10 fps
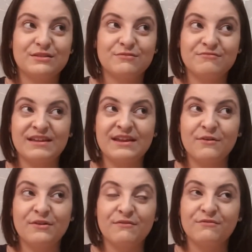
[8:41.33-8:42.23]
three
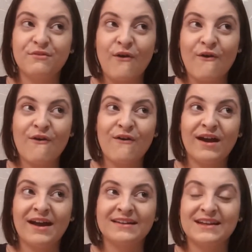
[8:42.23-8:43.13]
going on four
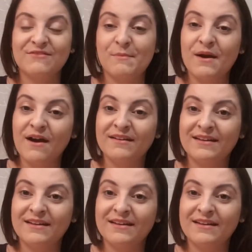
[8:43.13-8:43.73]
and I have a partner